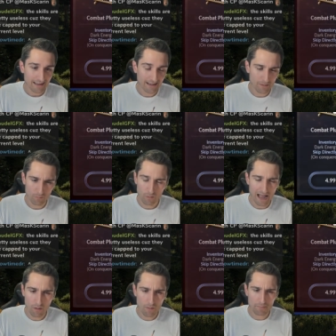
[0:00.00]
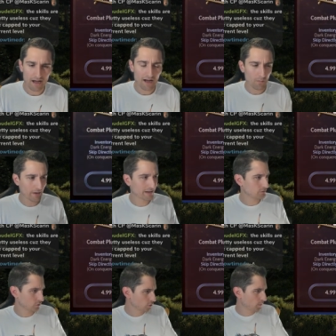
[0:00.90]
Uh, how a pot
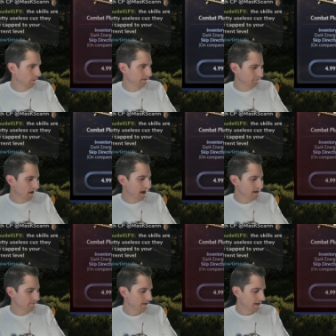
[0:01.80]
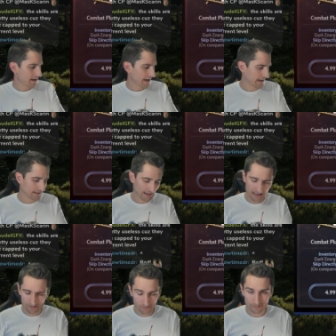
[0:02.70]
weighs 2.5, and
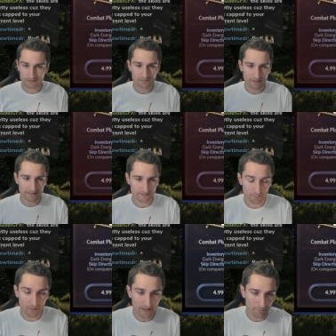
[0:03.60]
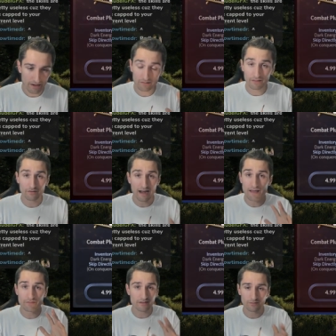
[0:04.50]
I don't know. It doesn't make any sense. But apparently, they're
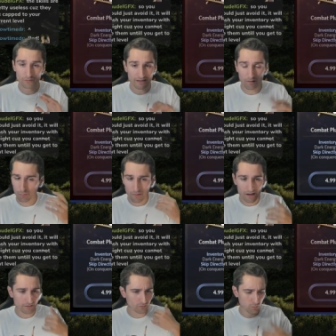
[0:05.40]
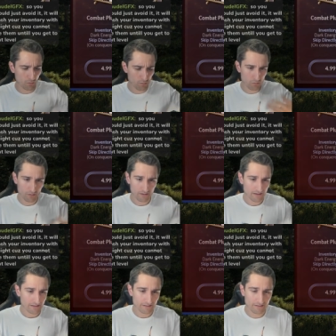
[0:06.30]
heavy. Those health pots, whew
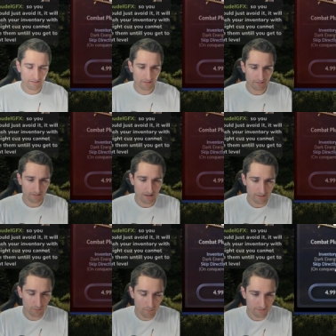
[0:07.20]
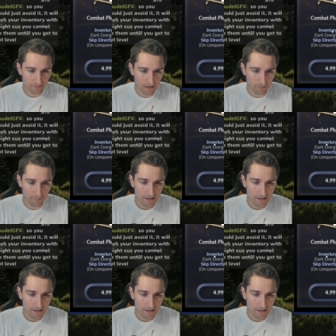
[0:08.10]
they're they're they're not. Don't mess around with them.
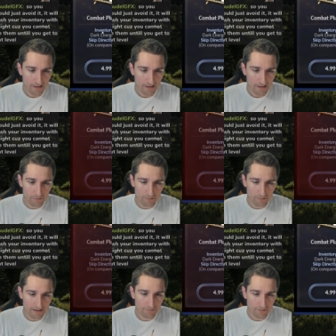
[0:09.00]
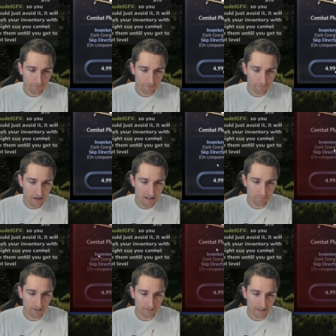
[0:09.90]
800 weight for for
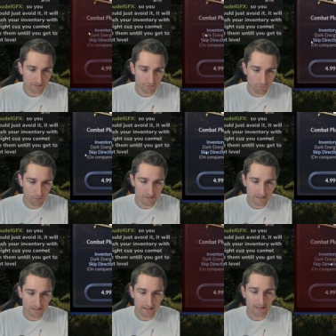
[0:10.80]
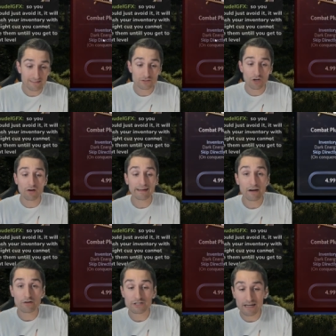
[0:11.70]
five bucks lasts you 14 days. Dark
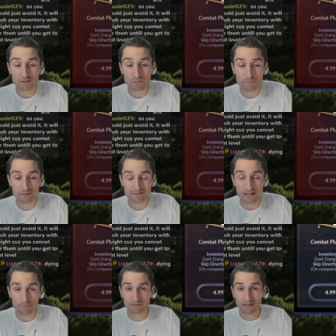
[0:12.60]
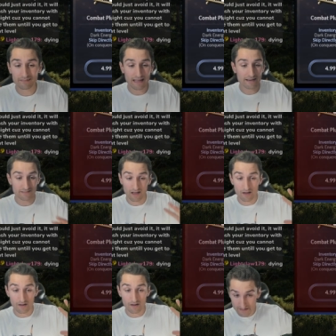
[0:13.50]
energy XP plus 10%. That is
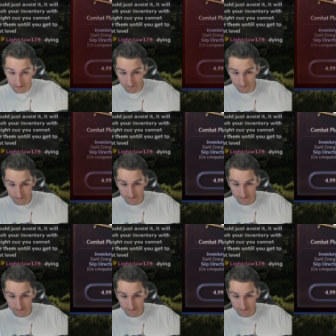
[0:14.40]
unreal.